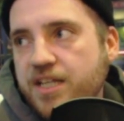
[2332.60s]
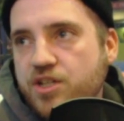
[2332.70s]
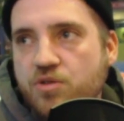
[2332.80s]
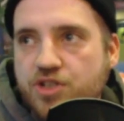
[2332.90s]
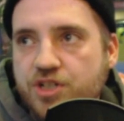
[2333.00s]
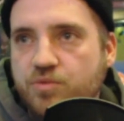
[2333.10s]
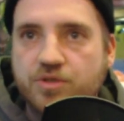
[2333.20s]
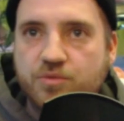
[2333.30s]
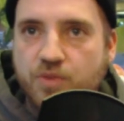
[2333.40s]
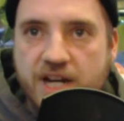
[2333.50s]
Don't just
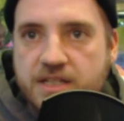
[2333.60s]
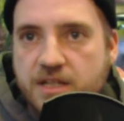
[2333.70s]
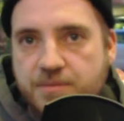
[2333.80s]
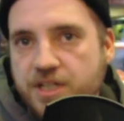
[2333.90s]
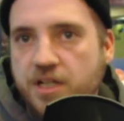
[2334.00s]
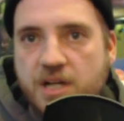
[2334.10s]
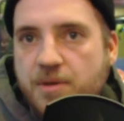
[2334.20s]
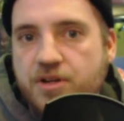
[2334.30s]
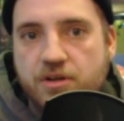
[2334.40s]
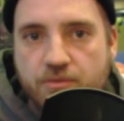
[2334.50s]
write something and
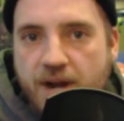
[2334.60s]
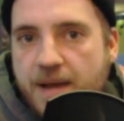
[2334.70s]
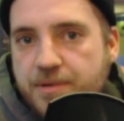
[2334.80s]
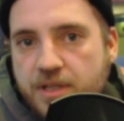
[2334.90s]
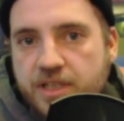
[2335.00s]
come out here and rap it.